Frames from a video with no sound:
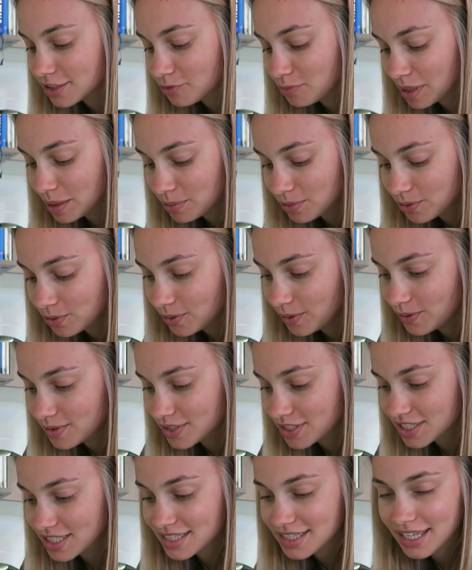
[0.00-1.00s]
If people
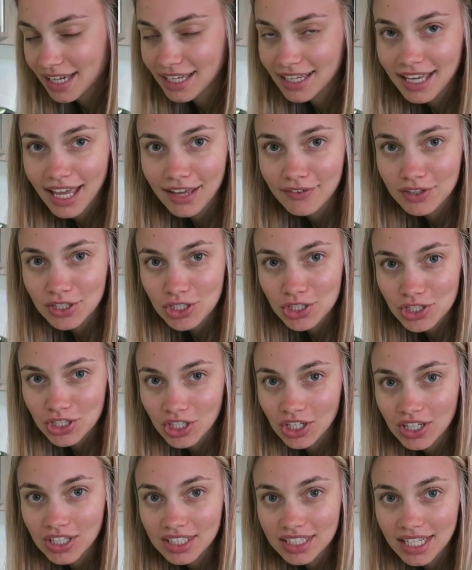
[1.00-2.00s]
just like gave it a
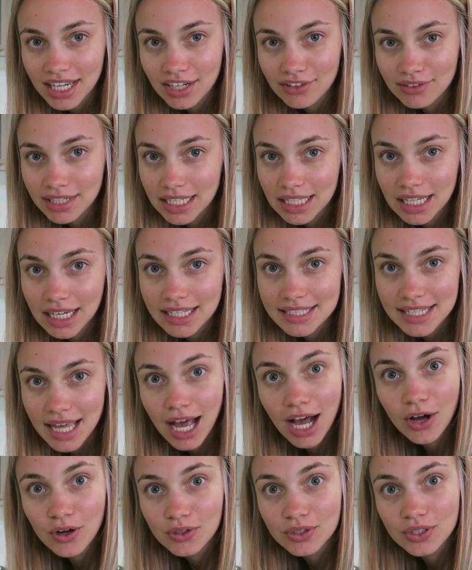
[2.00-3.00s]
shot, they'd realize
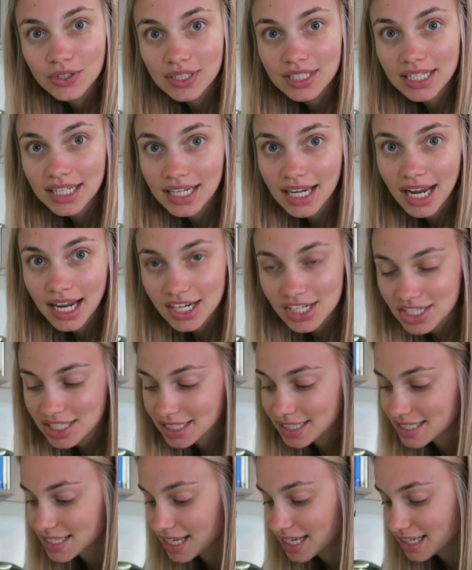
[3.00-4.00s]
how good it
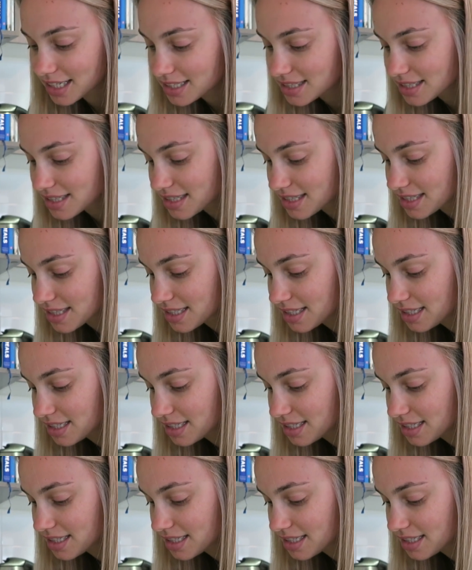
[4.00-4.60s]
actually tastes.